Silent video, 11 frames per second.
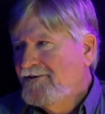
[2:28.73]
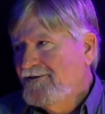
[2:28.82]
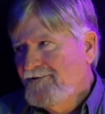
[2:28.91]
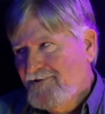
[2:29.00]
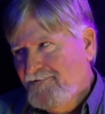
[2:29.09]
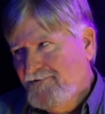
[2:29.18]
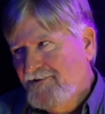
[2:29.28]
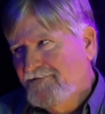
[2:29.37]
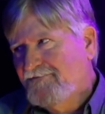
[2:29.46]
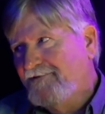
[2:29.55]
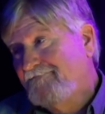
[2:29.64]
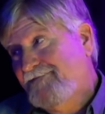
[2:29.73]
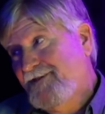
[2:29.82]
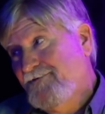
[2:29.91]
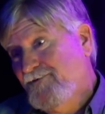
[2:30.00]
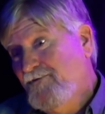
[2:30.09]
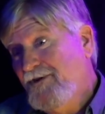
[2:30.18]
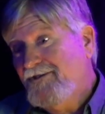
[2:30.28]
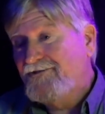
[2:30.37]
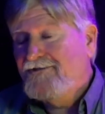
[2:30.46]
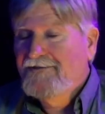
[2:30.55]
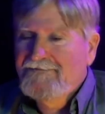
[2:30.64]
You know, she was different. She was a
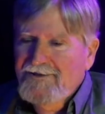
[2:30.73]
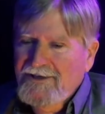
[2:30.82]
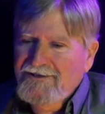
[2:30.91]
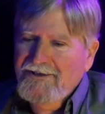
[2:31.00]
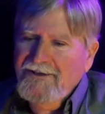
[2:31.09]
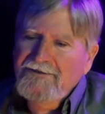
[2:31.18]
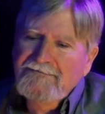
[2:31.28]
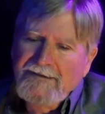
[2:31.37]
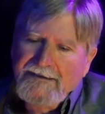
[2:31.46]
witch. She had to go.